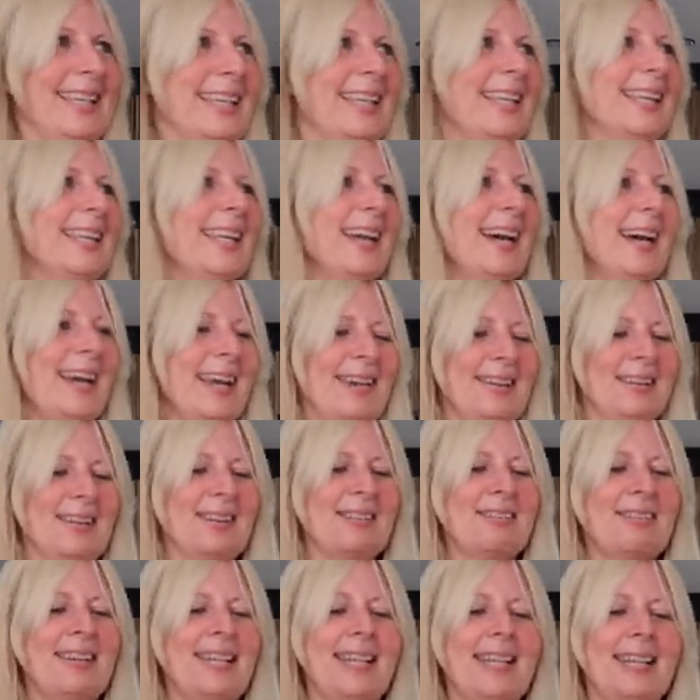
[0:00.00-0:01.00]
No,
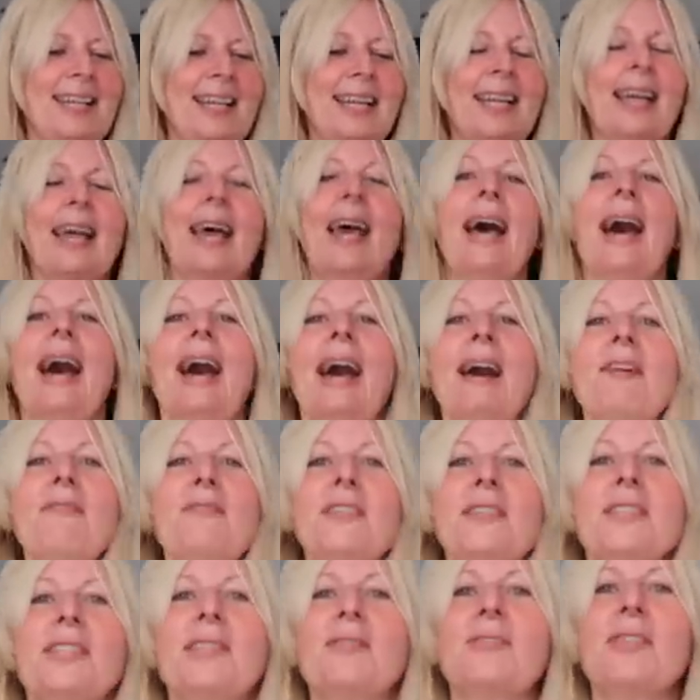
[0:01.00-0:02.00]
not really.
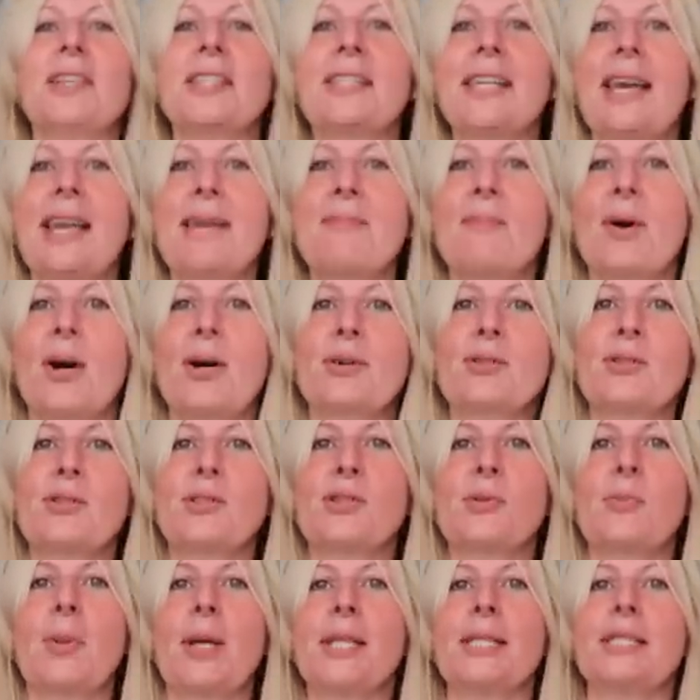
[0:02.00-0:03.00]
Outfit of the day, Marks
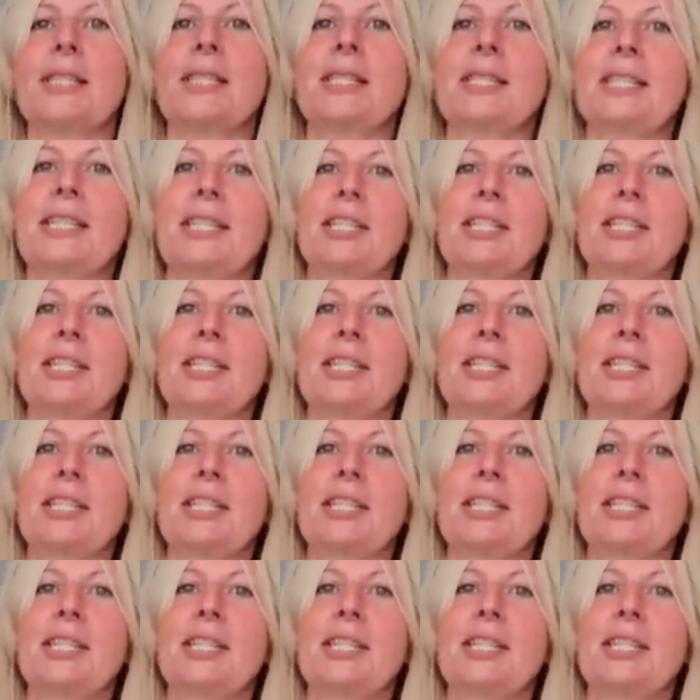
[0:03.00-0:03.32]
and Spencer's